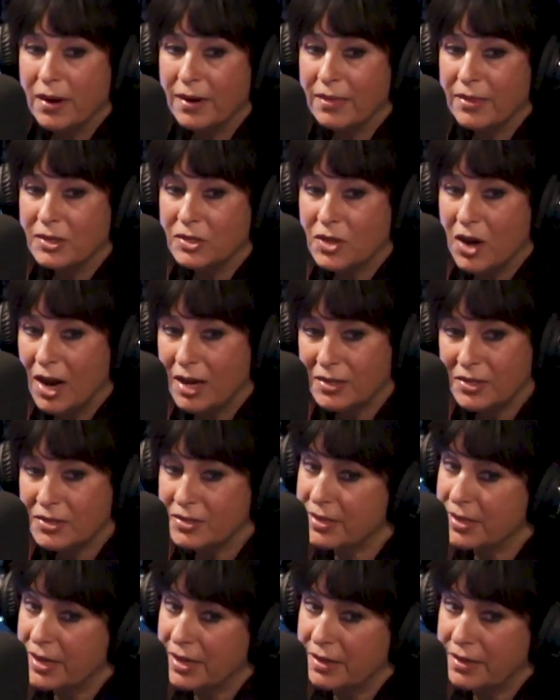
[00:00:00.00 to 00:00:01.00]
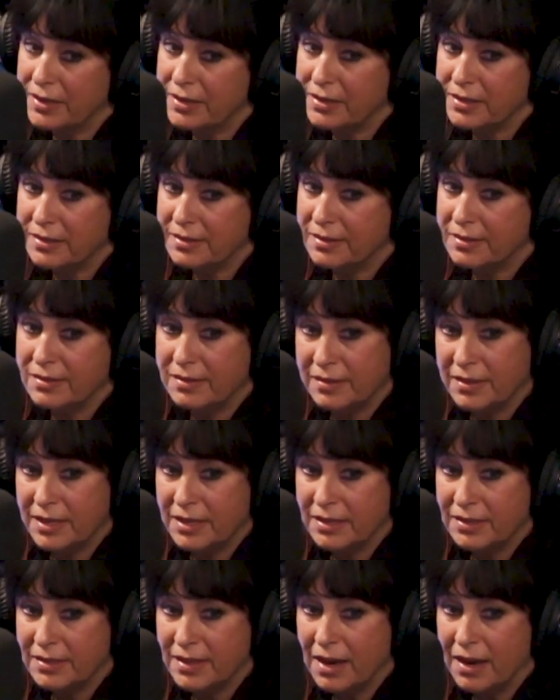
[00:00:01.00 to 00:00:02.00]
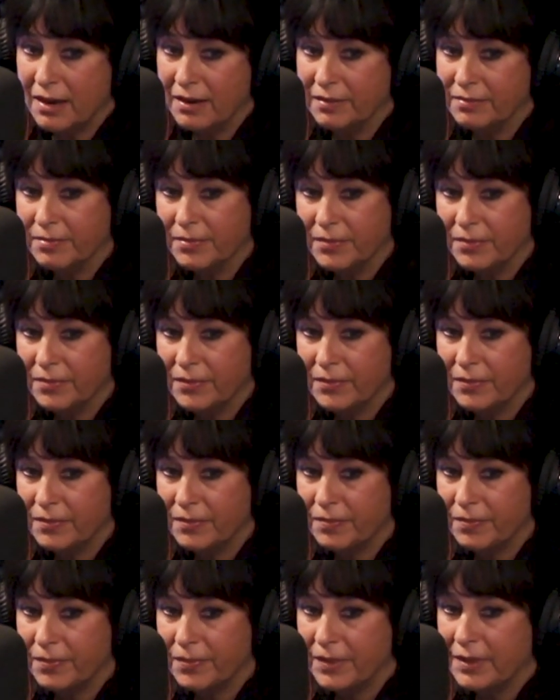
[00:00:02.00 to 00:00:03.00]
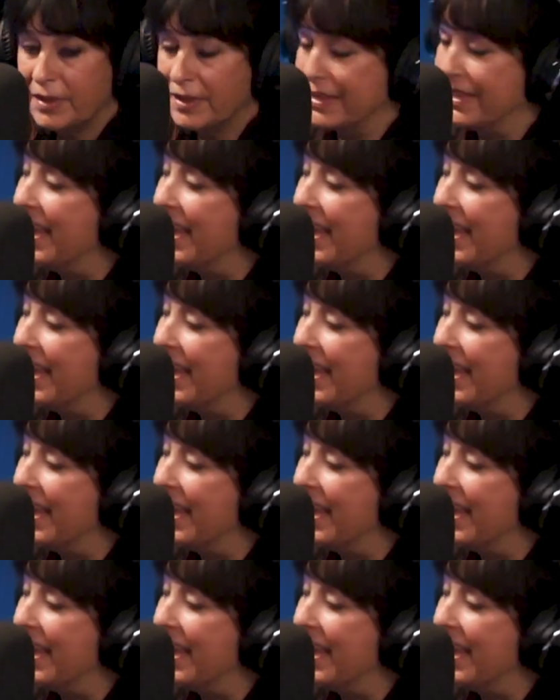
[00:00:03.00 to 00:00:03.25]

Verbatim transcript: the doctors there, he's he's uh, an aggressive pickleball